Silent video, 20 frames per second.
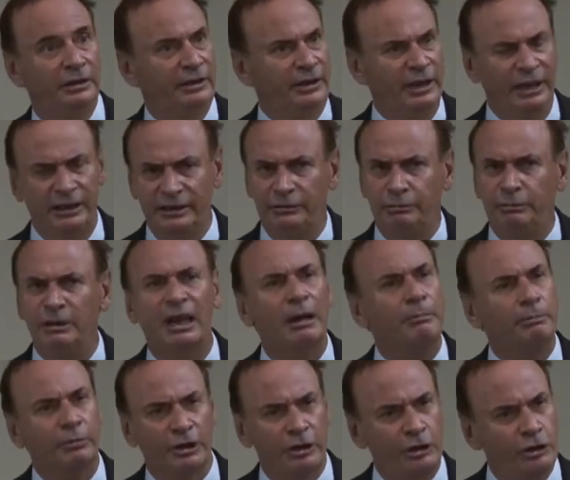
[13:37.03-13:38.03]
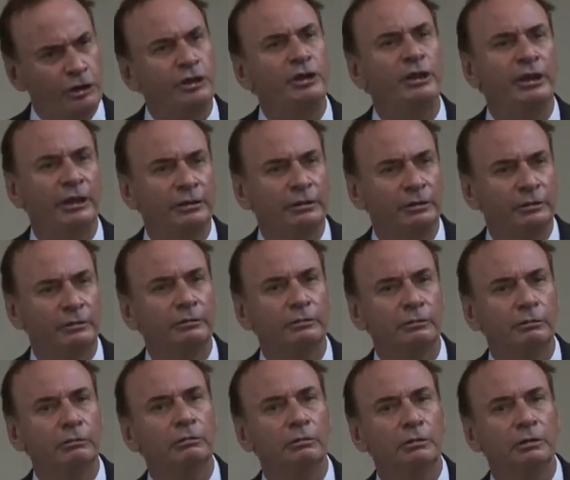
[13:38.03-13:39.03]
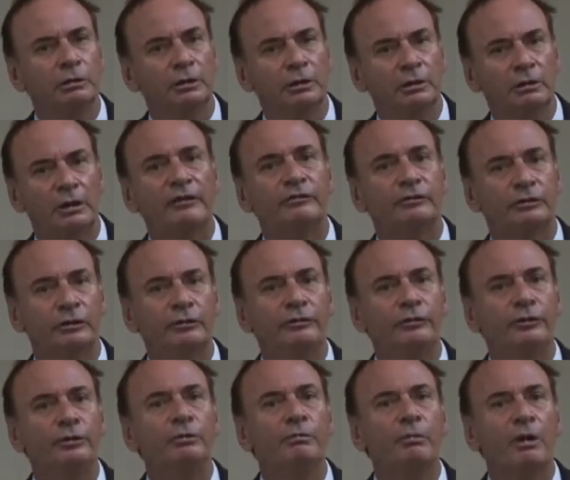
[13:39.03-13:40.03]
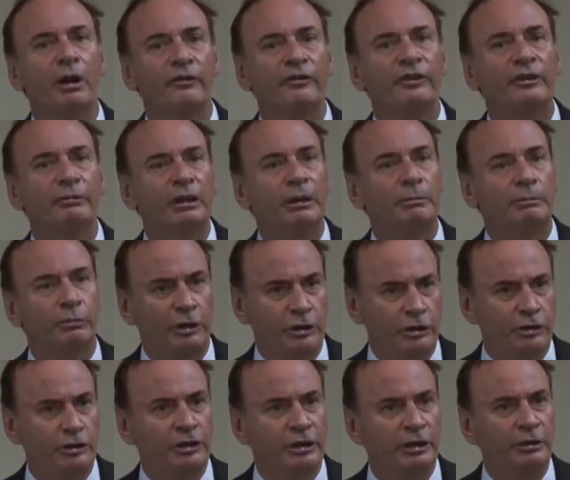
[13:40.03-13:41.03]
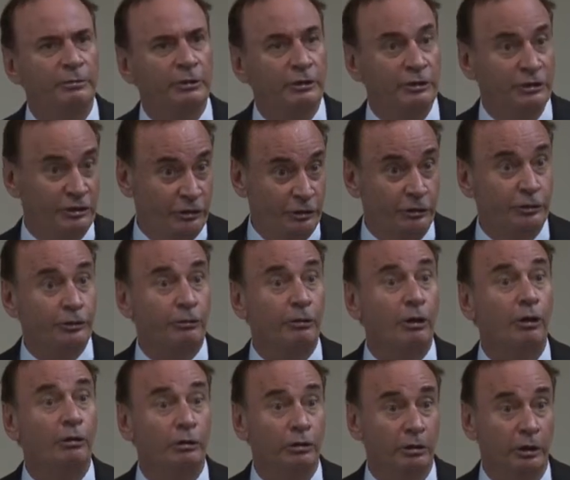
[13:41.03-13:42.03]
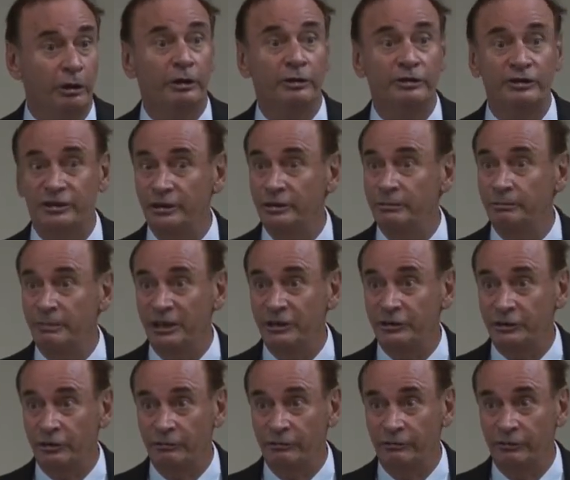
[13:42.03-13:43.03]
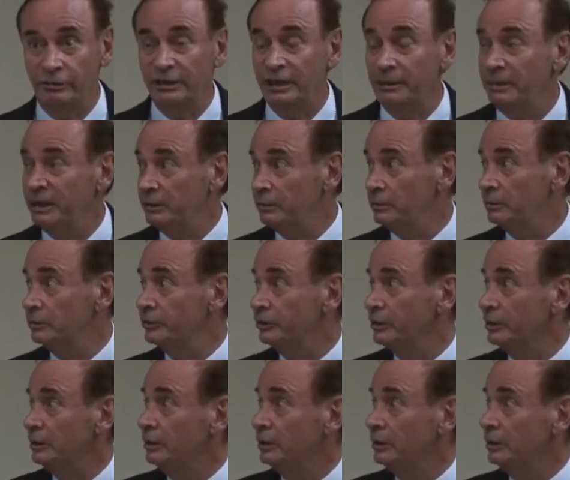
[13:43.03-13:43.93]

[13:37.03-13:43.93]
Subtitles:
Then it will appreciate. After a few months, it will appreciate because it's a strong currency based on fundamentals.